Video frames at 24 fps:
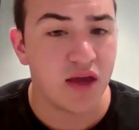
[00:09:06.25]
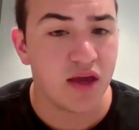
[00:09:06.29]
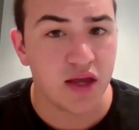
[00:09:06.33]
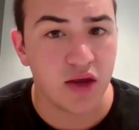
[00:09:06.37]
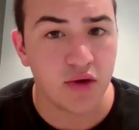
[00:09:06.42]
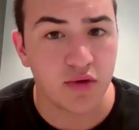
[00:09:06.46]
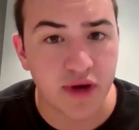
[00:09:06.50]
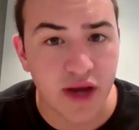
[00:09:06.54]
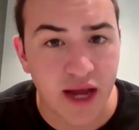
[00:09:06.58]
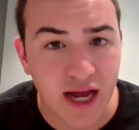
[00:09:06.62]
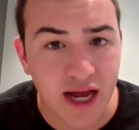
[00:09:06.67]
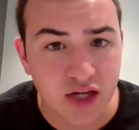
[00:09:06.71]

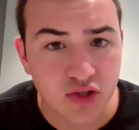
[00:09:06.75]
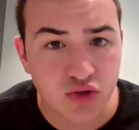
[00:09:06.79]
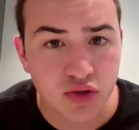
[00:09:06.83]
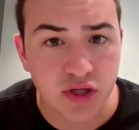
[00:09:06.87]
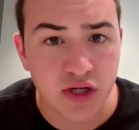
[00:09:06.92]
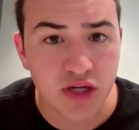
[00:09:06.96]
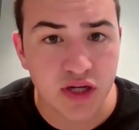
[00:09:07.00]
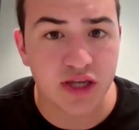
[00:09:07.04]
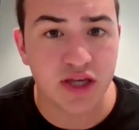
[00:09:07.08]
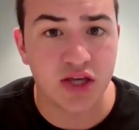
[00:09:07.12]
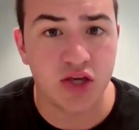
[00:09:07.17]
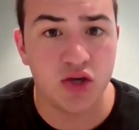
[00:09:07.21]
You're
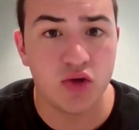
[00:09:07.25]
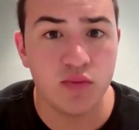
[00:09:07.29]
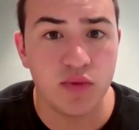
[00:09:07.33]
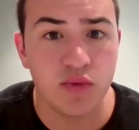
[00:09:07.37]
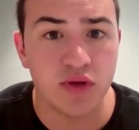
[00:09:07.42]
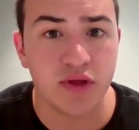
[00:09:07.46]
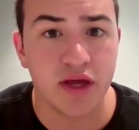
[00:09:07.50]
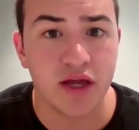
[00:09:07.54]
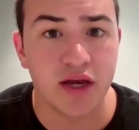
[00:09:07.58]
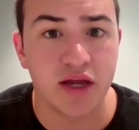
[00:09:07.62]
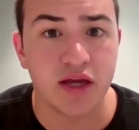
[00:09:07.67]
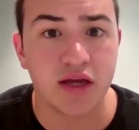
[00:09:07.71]
naturally
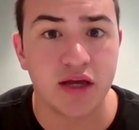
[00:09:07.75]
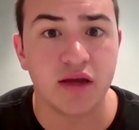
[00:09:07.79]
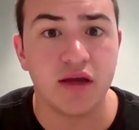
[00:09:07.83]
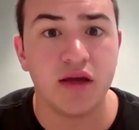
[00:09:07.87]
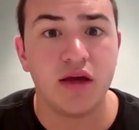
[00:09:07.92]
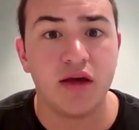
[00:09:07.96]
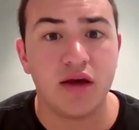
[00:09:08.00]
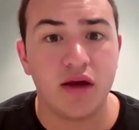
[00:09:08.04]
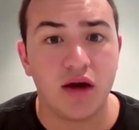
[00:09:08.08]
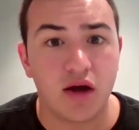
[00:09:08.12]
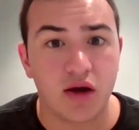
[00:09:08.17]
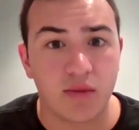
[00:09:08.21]

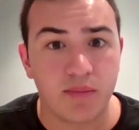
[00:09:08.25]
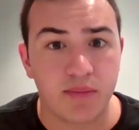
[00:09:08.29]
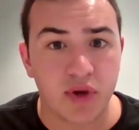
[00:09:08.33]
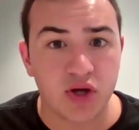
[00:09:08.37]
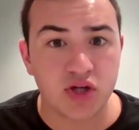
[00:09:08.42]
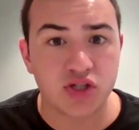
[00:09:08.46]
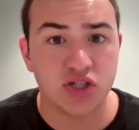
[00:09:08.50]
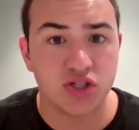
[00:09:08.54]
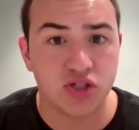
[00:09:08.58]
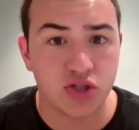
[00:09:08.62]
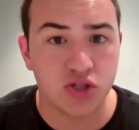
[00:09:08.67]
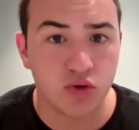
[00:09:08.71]
accumulating a
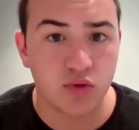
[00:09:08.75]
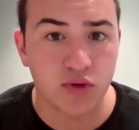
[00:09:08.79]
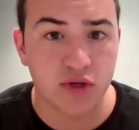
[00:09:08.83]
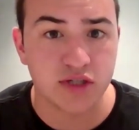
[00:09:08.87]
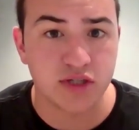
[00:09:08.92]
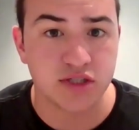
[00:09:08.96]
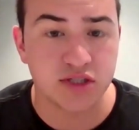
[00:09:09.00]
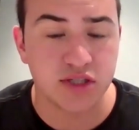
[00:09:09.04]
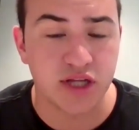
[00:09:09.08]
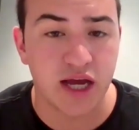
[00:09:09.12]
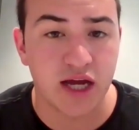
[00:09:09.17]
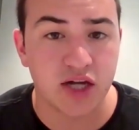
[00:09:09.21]
bunch of
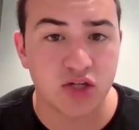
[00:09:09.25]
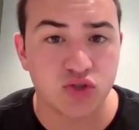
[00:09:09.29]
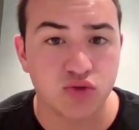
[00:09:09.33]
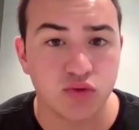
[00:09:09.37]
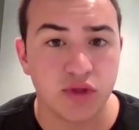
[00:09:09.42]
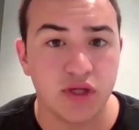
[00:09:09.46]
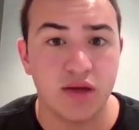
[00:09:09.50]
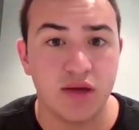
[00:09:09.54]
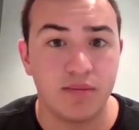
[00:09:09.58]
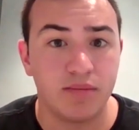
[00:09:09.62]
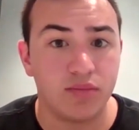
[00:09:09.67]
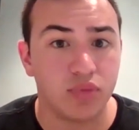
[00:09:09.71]
tokens
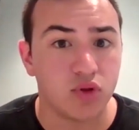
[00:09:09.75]
naturally.